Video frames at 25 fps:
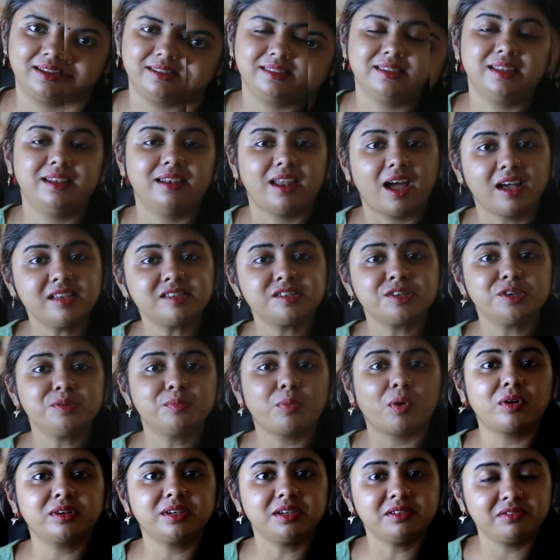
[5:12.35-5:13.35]
The last
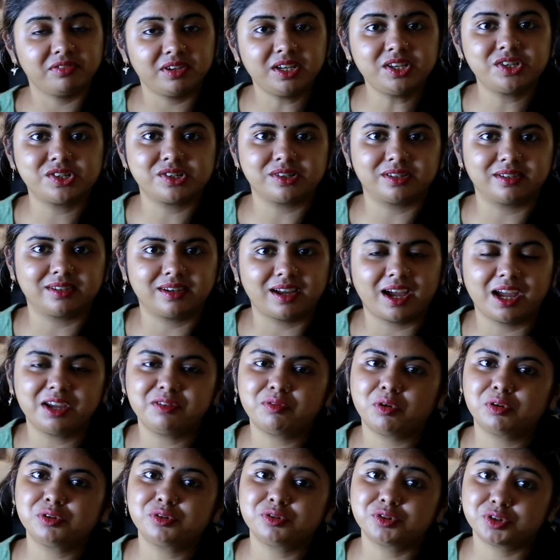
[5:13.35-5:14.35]
important feature I
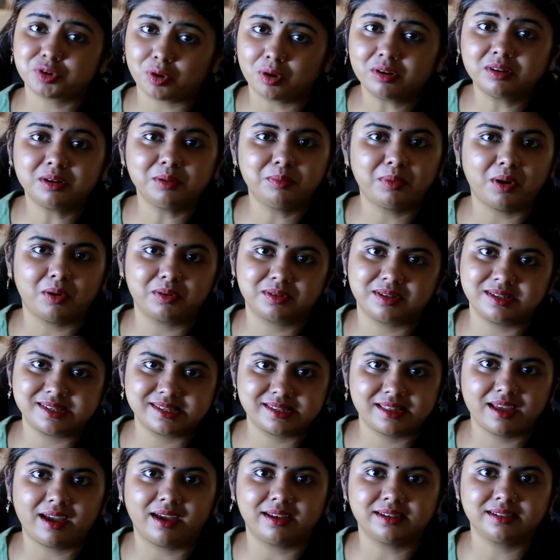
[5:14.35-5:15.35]
want to talk about is
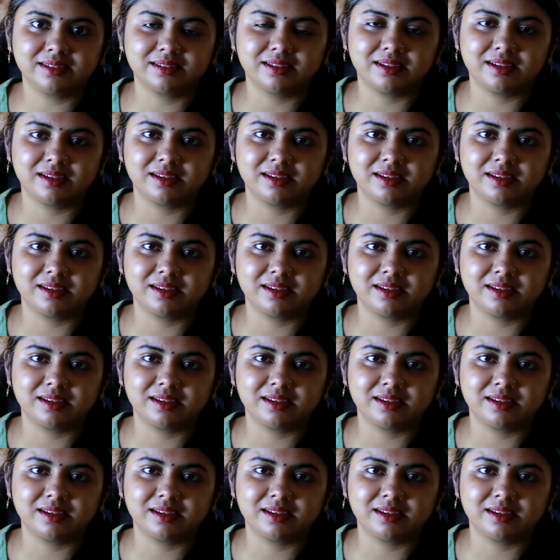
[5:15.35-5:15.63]
that